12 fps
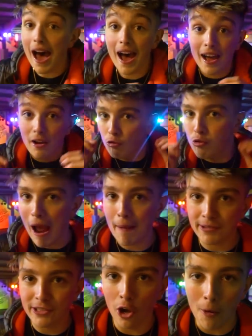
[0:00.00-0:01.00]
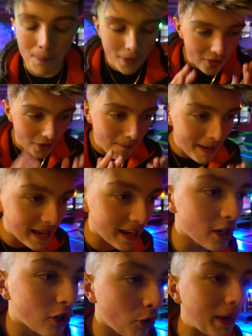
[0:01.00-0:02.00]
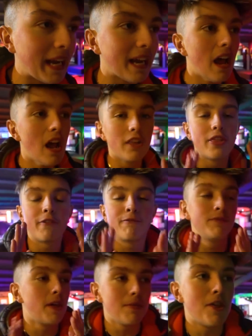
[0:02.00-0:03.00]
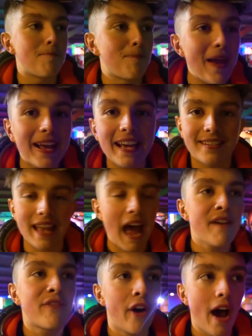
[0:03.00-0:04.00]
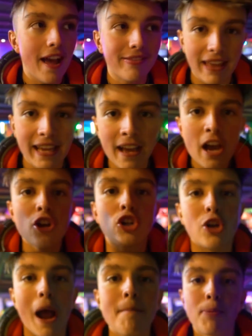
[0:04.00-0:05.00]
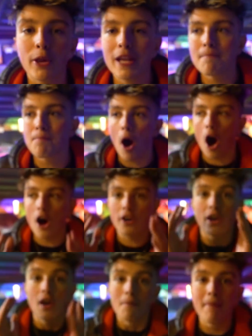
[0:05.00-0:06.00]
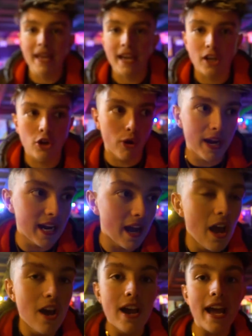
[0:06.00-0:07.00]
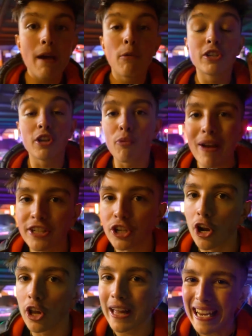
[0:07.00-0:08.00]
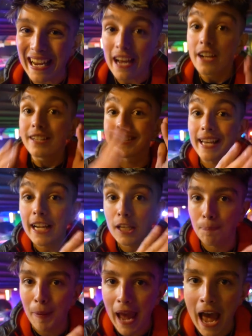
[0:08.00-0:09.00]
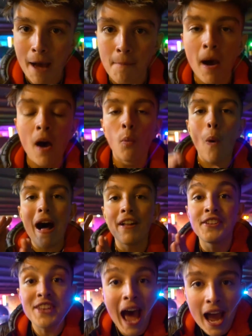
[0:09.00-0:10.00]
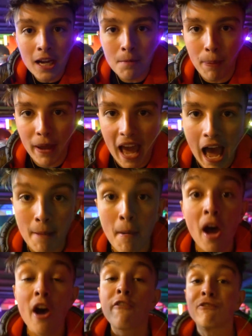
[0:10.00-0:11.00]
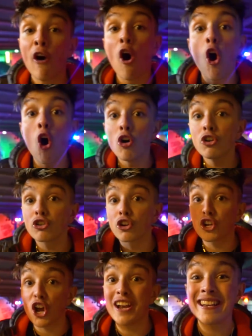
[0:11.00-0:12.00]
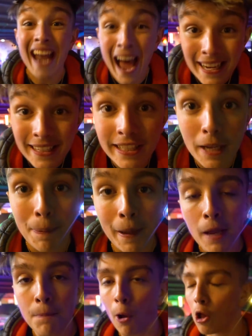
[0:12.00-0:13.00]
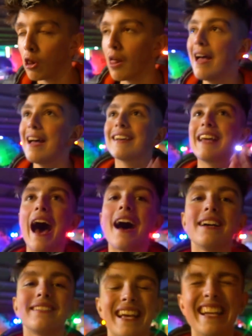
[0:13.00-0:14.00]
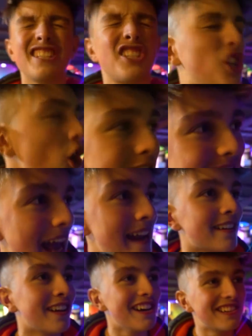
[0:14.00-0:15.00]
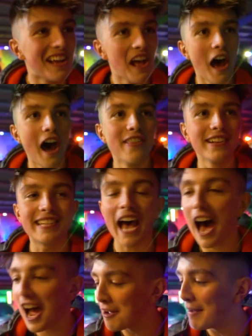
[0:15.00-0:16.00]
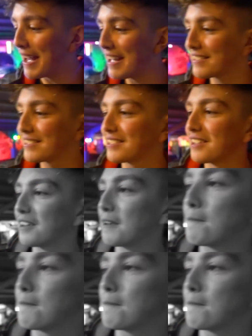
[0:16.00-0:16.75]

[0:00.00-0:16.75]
that wraps up the meet and greet, the biggest ever, I think, trampoline park meet and greet. It was originally 6 p.m. while 9 p.m. 490 people. Guys, it just ended and the time is...